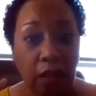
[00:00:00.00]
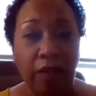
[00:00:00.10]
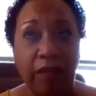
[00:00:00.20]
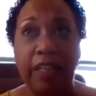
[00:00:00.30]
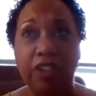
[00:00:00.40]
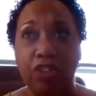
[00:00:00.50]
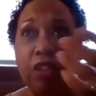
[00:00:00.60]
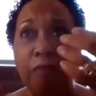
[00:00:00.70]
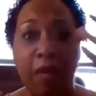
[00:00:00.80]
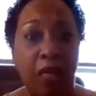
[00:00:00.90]

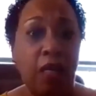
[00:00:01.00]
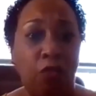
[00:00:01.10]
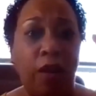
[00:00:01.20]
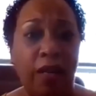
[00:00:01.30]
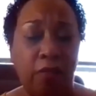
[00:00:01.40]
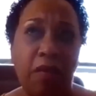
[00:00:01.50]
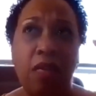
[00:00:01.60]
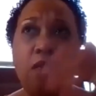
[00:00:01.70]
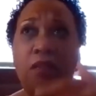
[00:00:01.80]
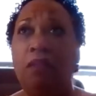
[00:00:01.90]
caucasian men white
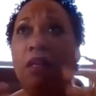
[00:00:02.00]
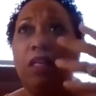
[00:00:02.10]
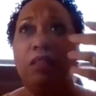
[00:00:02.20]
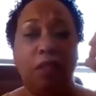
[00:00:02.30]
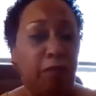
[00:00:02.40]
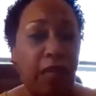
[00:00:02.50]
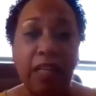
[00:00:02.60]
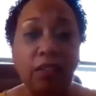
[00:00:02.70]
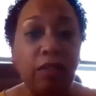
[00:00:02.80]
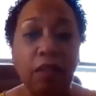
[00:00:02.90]
men and some
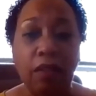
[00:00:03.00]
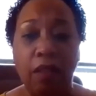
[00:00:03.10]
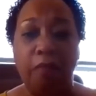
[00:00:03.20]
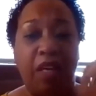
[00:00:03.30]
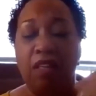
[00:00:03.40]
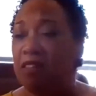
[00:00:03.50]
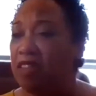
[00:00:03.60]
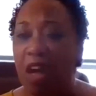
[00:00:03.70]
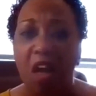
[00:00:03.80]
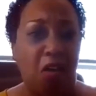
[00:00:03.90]
nice looking men
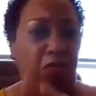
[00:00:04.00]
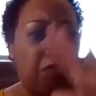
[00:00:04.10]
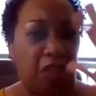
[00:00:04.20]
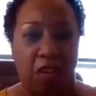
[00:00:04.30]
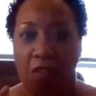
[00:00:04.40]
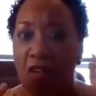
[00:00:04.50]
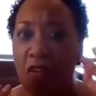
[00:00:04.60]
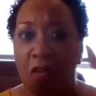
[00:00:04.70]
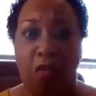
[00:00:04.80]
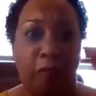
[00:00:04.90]
no they're
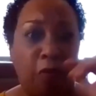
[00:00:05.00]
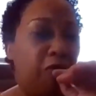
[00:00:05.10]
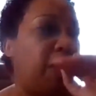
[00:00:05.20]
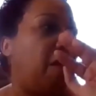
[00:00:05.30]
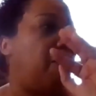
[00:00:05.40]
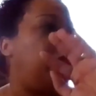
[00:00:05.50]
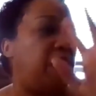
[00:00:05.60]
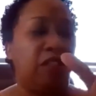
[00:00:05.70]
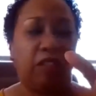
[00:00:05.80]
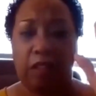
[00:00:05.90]
horrible they're
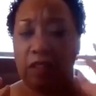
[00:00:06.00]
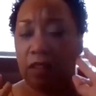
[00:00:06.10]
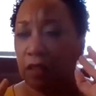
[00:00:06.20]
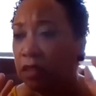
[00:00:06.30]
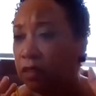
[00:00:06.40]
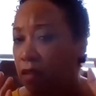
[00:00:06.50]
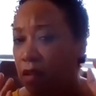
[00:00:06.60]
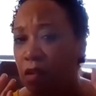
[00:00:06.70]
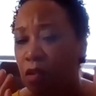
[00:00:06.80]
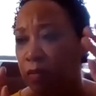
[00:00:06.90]
this this this
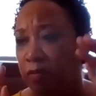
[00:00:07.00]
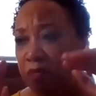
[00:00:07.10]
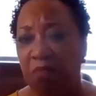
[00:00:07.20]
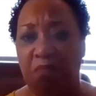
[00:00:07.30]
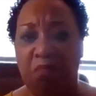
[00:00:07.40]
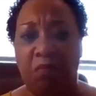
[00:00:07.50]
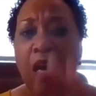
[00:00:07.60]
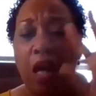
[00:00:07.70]
oh mm-mm.